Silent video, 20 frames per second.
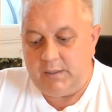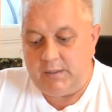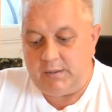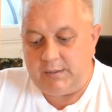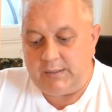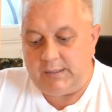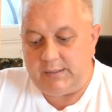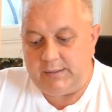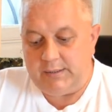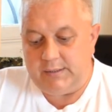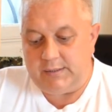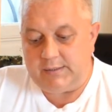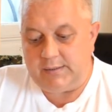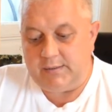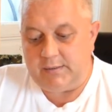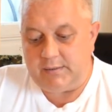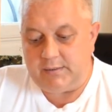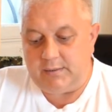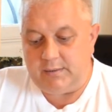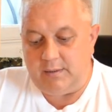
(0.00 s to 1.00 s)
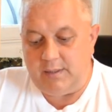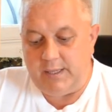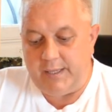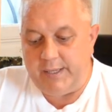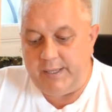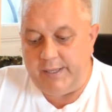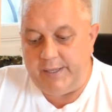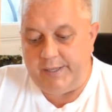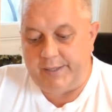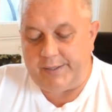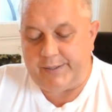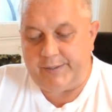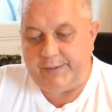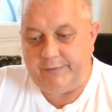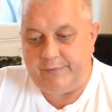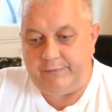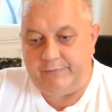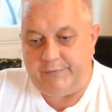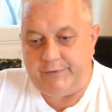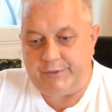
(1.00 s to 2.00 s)
That is the, the layer
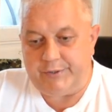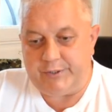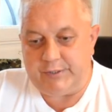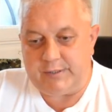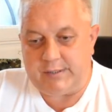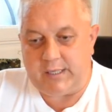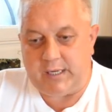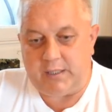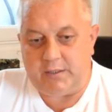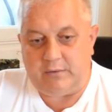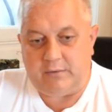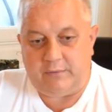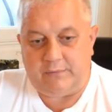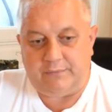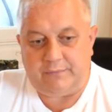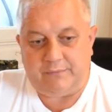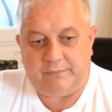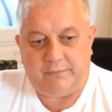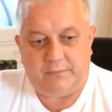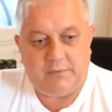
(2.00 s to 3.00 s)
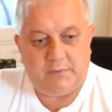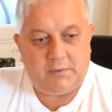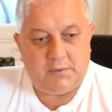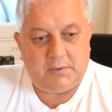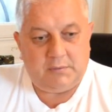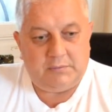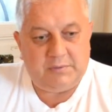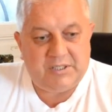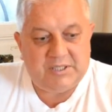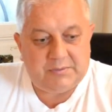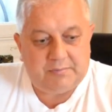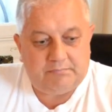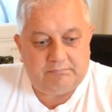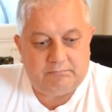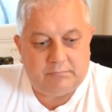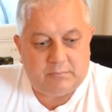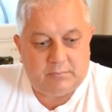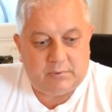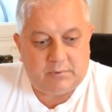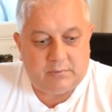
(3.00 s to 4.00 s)
which is kind of dis,
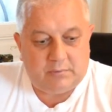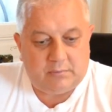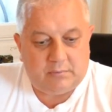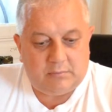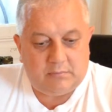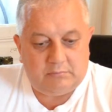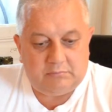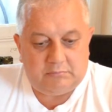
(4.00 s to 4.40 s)
uh,